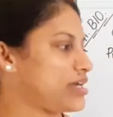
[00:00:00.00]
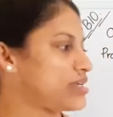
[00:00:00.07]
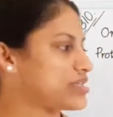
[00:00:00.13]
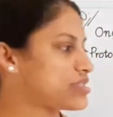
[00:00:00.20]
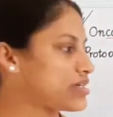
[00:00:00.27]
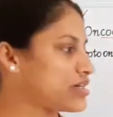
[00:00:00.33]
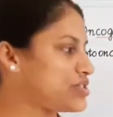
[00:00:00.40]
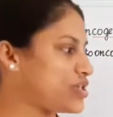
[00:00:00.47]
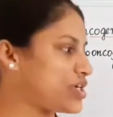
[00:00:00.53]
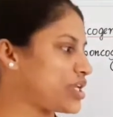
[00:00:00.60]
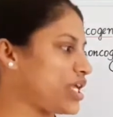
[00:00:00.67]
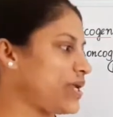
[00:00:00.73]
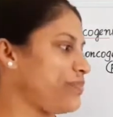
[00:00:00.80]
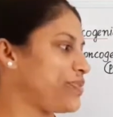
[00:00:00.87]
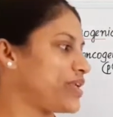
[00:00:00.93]

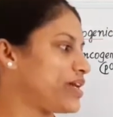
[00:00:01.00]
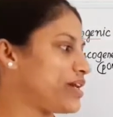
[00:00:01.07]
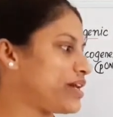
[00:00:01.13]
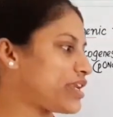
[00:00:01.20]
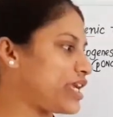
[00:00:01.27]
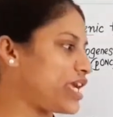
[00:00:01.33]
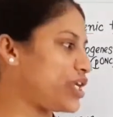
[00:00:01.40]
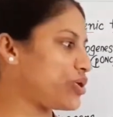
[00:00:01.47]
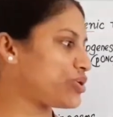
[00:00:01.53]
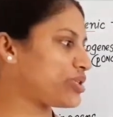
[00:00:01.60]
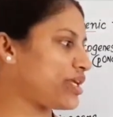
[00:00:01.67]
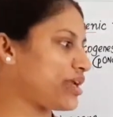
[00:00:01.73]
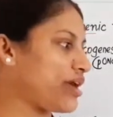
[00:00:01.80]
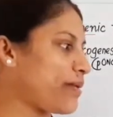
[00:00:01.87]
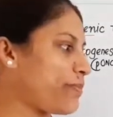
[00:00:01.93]
surgery,
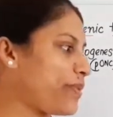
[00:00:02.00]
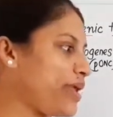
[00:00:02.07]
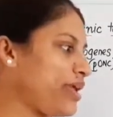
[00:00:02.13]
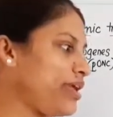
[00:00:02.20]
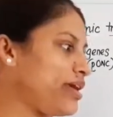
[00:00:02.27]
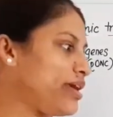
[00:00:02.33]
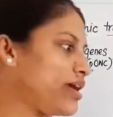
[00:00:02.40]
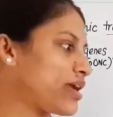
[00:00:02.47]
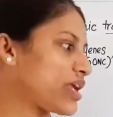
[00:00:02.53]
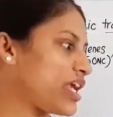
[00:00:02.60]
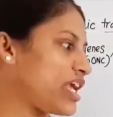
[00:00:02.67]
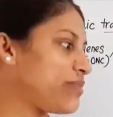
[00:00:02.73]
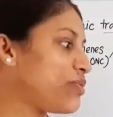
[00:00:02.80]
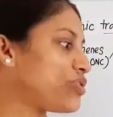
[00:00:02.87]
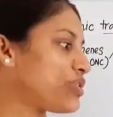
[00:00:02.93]
radiotherapy,
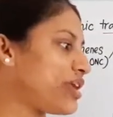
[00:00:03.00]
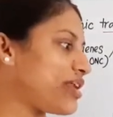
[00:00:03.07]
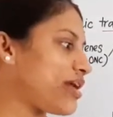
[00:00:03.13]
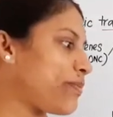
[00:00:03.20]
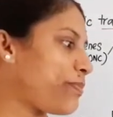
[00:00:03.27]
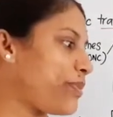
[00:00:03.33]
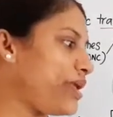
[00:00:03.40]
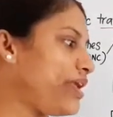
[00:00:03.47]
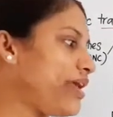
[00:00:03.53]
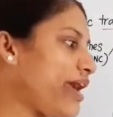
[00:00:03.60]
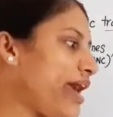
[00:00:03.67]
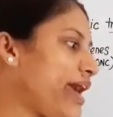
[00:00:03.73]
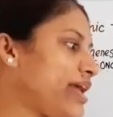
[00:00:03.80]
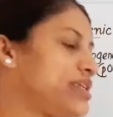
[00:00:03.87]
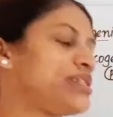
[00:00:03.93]
chemotherapy
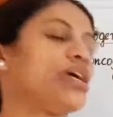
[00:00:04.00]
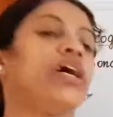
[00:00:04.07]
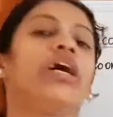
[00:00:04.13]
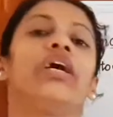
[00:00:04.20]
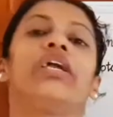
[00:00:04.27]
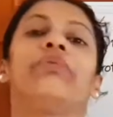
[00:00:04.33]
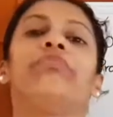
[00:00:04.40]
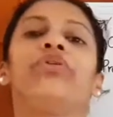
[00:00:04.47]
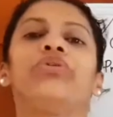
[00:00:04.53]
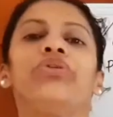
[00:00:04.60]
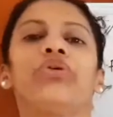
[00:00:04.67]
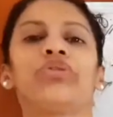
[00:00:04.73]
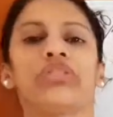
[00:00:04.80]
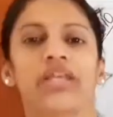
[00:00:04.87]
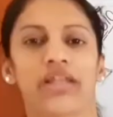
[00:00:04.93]
and
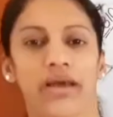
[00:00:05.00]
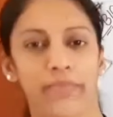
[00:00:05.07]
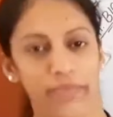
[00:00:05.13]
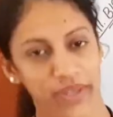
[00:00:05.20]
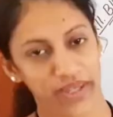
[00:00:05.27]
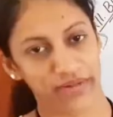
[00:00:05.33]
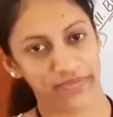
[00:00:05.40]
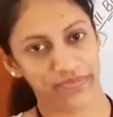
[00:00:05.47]
immunotherapy.